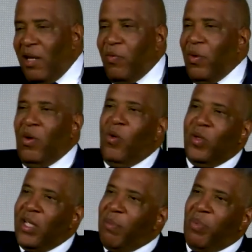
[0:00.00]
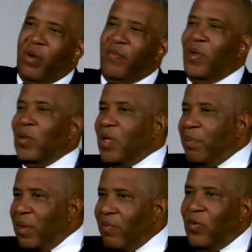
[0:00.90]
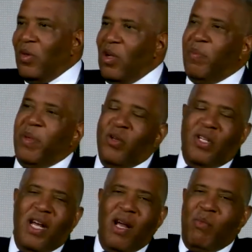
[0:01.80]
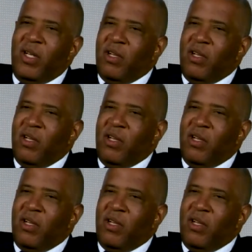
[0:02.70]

if we're holding a portfolio company for a long period of time,